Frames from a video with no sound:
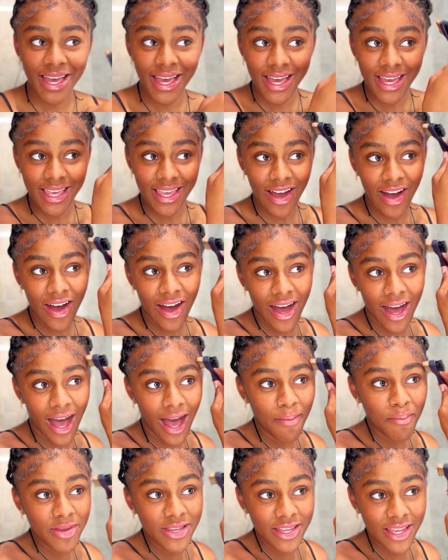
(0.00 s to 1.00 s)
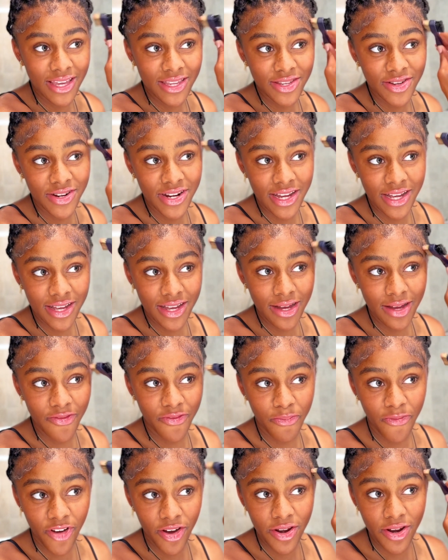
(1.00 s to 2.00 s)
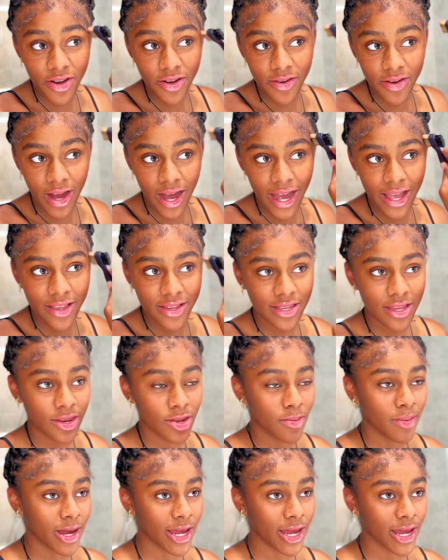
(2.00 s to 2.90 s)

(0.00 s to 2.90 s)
Y'all, I'm gonna insert a photo. I used to do my